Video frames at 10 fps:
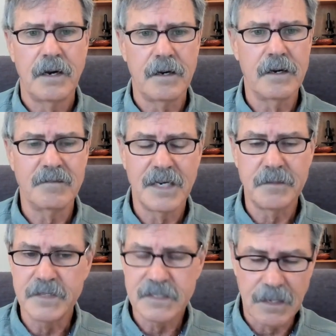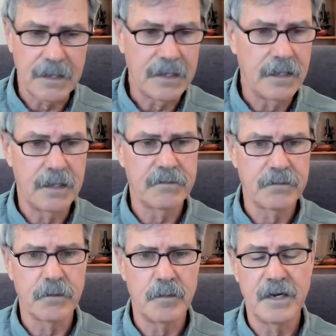Um, I've been taking it
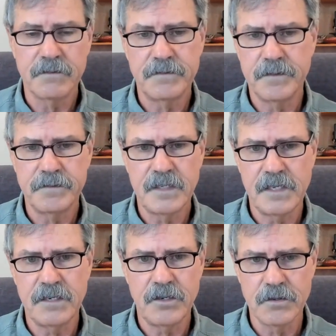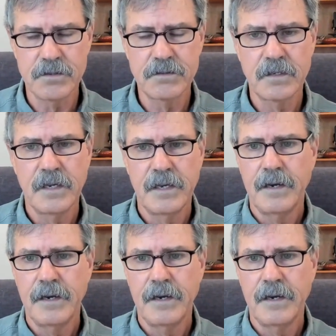for about 15 years.